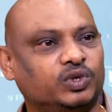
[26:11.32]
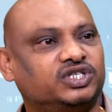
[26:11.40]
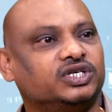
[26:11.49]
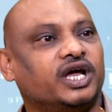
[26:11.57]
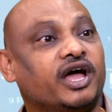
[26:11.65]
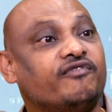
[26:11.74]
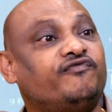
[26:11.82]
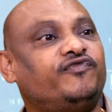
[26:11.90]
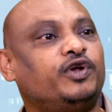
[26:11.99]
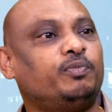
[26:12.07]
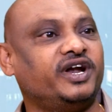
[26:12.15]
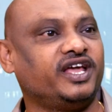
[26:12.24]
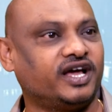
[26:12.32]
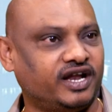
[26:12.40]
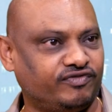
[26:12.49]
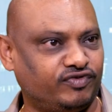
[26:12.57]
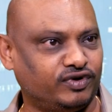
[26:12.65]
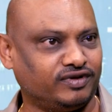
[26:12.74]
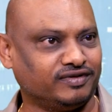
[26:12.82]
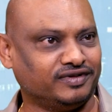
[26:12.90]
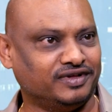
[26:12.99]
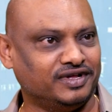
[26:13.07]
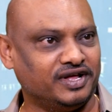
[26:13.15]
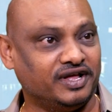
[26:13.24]
which everybody can afford.
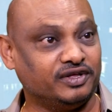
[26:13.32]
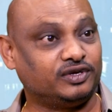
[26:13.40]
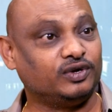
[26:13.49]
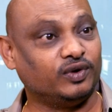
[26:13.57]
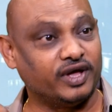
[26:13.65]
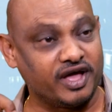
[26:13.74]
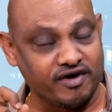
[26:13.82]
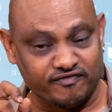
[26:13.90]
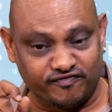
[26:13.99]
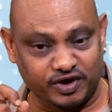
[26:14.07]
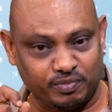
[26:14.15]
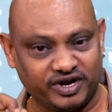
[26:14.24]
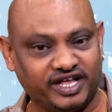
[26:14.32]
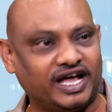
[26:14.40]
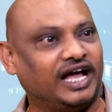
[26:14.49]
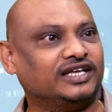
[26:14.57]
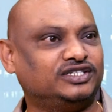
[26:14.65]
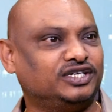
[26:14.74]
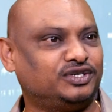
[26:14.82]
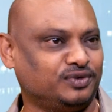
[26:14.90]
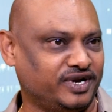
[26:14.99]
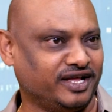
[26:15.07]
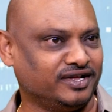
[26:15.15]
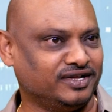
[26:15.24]
So everybody has it
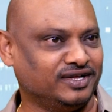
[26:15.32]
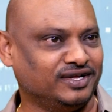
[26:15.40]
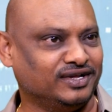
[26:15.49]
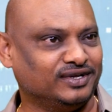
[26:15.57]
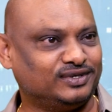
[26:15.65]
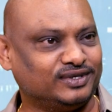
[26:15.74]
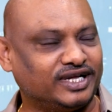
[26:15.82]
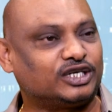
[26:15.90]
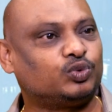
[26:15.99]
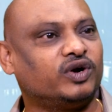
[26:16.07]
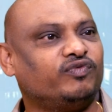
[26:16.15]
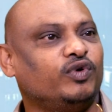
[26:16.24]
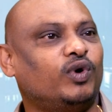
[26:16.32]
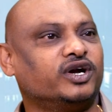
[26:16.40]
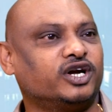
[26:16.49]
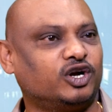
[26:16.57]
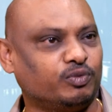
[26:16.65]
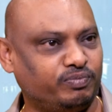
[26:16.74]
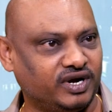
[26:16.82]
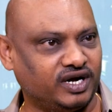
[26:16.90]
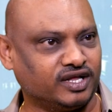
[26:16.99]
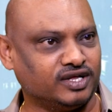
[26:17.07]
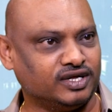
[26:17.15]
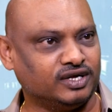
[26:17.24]
today. So that's what we wanted to
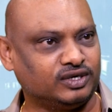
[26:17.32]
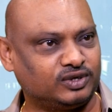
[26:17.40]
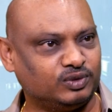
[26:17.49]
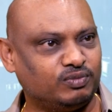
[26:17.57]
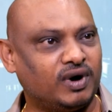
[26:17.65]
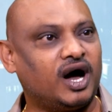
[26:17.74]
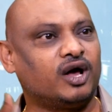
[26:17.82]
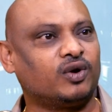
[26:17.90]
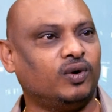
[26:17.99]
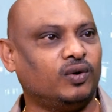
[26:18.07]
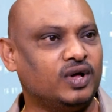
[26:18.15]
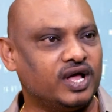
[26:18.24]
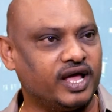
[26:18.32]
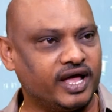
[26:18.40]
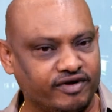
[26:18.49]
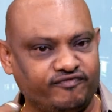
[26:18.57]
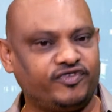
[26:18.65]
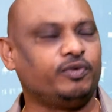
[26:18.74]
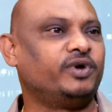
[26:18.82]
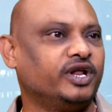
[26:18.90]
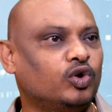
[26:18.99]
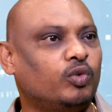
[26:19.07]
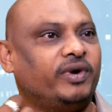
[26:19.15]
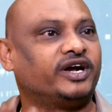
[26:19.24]
build. Tomorrow, everybody,
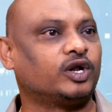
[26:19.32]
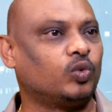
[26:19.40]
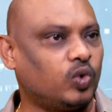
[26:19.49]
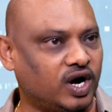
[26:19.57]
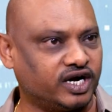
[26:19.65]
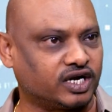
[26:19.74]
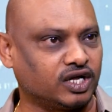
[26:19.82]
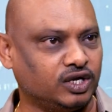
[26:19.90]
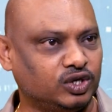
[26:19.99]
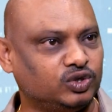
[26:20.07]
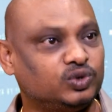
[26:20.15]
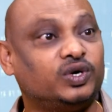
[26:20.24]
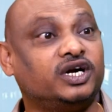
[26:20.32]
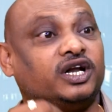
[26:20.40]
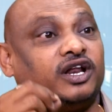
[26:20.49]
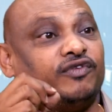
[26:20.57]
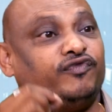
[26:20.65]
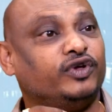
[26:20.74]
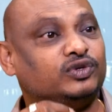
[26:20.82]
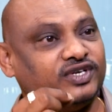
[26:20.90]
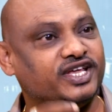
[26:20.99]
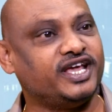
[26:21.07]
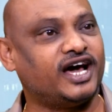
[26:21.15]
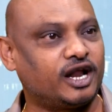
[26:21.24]
no matter what, you shouldn't refuse
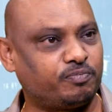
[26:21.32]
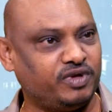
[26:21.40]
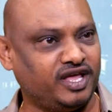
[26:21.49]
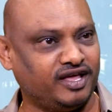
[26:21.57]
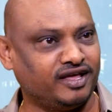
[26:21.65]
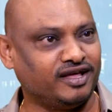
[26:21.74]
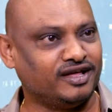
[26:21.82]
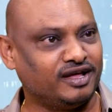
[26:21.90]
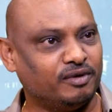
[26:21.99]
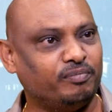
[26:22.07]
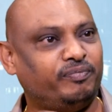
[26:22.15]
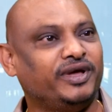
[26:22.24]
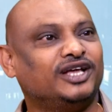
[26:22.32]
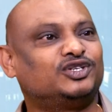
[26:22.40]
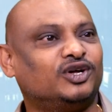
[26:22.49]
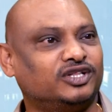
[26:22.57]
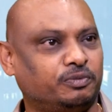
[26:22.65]
ERP based on